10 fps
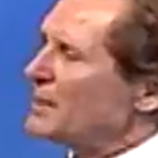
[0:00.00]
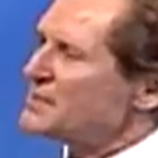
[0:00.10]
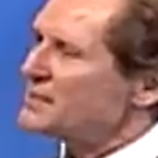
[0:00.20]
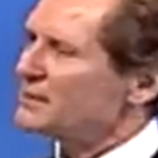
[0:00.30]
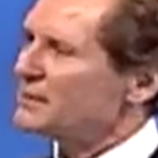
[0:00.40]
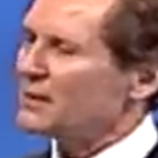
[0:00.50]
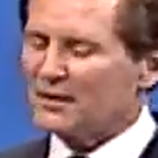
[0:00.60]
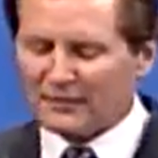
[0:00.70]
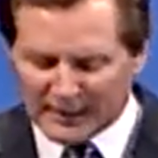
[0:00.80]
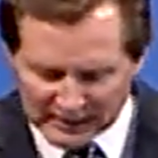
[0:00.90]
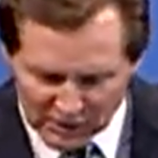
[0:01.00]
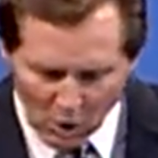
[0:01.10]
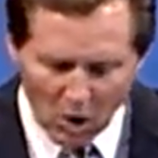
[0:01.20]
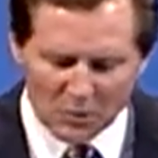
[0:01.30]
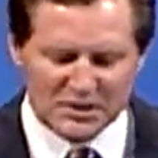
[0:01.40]
us. The divine can
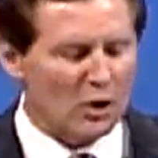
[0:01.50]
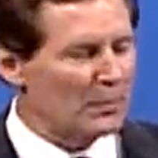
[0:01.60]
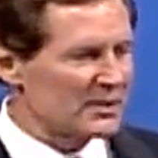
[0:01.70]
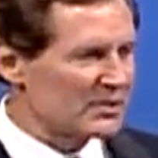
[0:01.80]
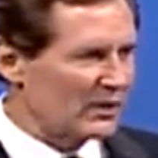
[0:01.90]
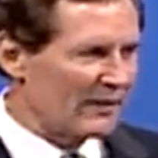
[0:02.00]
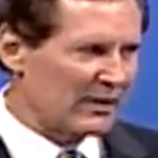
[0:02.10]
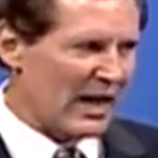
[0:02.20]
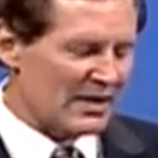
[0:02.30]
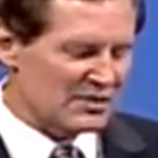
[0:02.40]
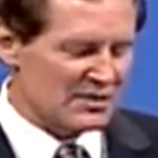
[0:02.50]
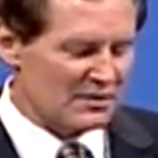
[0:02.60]
always help us. We have to ask the